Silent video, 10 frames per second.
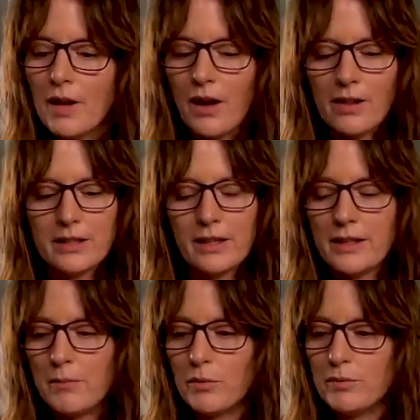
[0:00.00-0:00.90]
all in all,
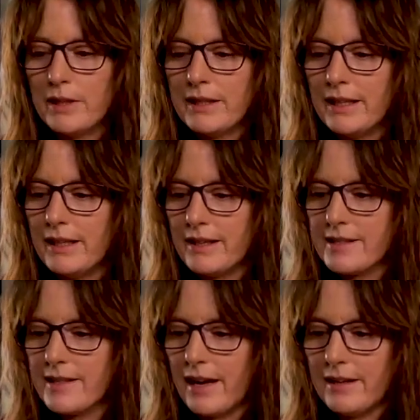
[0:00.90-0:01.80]
I'm really
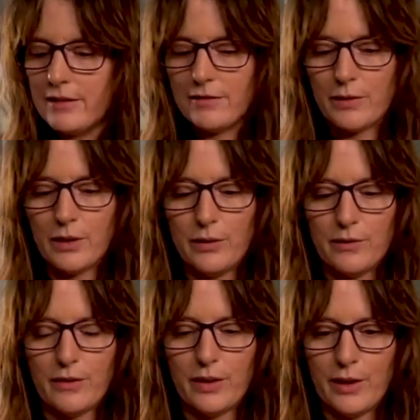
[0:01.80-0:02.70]
excited for
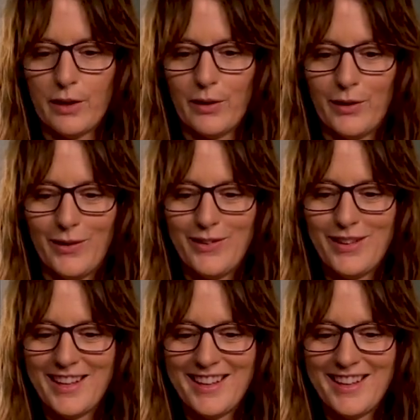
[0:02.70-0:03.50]
you, Virgo.